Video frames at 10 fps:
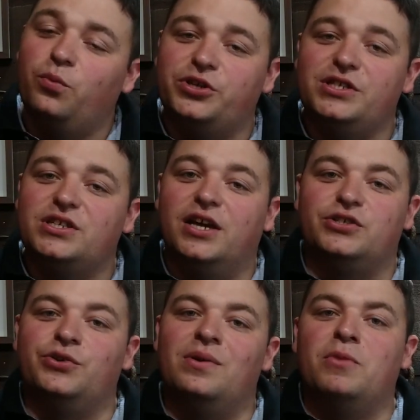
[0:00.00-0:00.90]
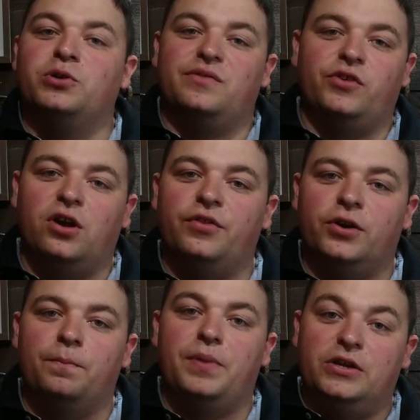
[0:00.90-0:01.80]
which these guys do, and most of your
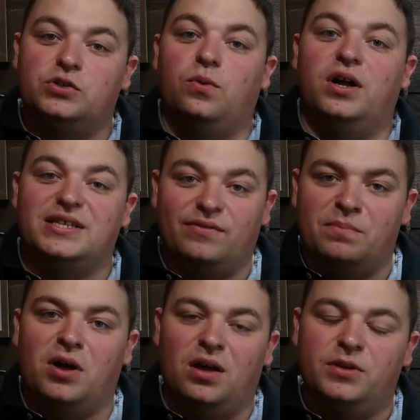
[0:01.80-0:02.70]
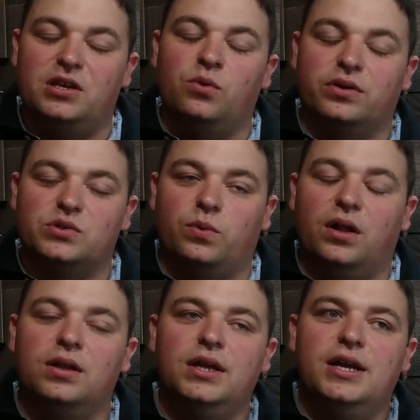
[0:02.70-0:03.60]
other big squads have the mob keyword as well.